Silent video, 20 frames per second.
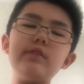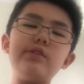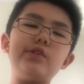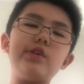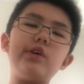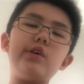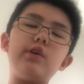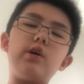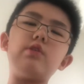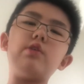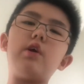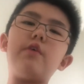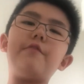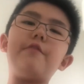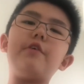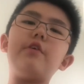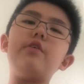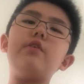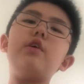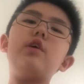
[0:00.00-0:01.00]
a nerfer
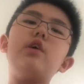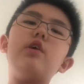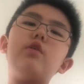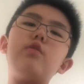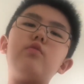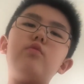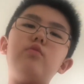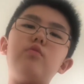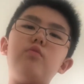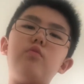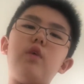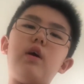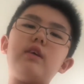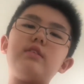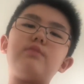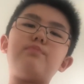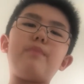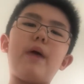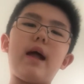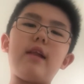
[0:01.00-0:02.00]
who wants
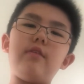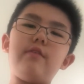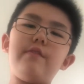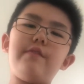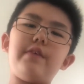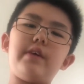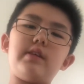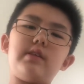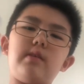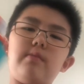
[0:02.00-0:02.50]
battle effective